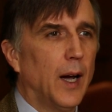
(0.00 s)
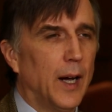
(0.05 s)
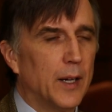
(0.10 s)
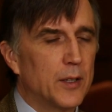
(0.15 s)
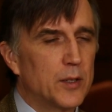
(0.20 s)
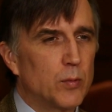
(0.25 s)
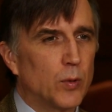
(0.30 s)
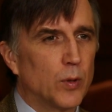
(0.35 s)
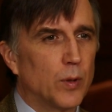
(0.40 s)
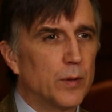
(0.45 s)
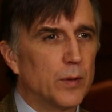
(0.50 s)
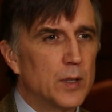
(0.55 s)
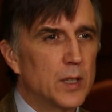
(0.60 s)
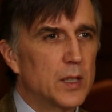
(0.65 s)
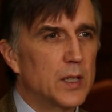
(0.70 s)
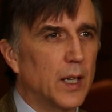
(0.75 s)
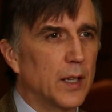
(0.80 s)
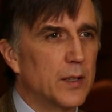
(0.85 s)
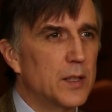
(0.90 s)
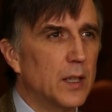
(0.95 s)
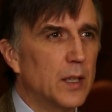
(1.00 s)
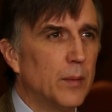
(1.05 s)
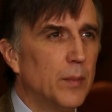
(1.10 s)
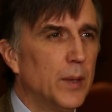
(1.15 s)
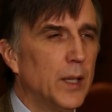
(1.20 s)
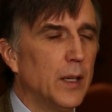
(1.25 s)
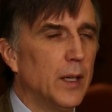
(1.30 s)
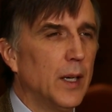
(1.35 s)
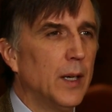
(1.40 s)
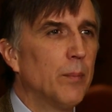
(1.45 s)
as we'll discuss in a
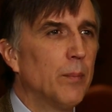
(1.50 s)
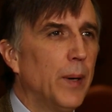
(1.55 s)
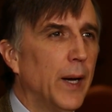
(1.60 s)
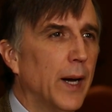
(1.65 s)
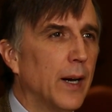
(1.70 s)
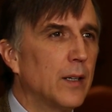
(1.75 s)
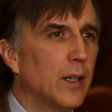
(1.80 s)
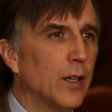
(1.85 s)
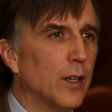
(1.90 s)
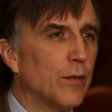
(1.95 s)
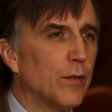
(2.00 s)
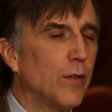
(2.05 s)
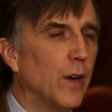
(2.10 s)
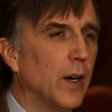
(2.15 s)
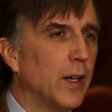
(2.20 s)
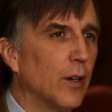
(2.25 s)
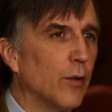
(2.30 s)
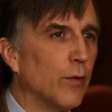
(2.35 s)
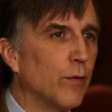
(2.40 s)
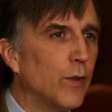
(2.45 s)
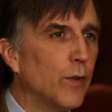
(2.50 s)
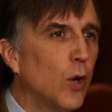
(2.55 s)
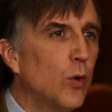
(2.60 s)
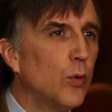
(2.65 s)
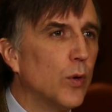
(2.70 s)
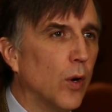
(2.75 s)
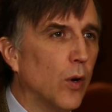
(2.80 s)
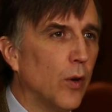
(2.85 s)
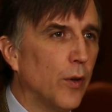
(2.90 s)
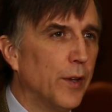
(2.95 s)
minute, impacted the final
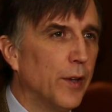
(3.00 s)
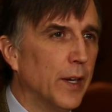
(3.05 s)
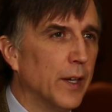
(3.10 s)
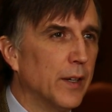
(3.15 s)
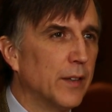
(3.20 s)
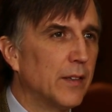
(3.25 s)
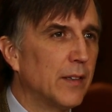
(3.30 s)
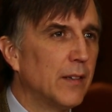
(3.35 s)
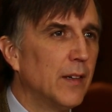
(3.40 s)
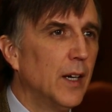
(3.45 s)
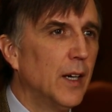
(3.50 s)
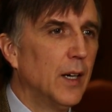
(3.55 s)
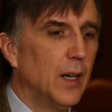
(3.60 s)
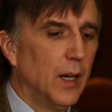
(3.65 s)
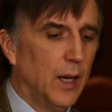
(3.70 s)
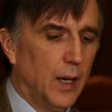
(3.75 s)
vote on this.